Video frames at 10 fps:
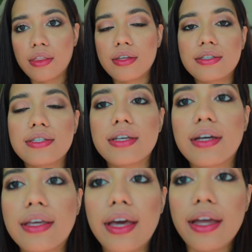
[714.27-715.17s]
This is
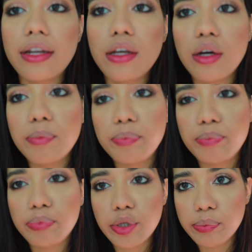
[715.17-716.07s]
again a
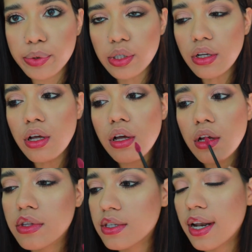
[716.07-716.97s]
purple,
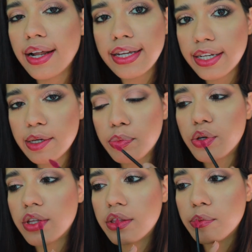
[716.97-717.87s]
slightly
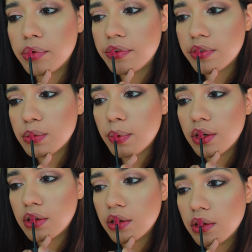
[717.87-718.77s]
deeper than the previous
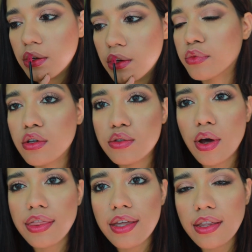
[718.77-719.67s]
one.
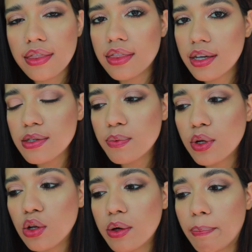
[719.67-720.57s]
So I think this
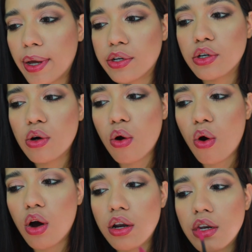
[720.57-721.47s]
would look better
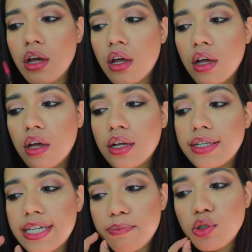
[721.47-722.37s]
on
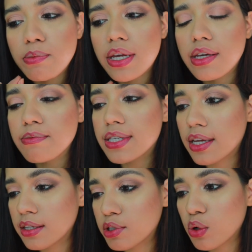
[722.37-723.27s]
deep to medium
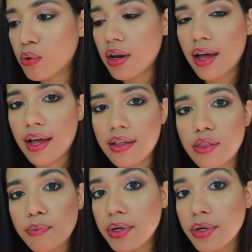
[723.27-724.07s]
skin tone, and the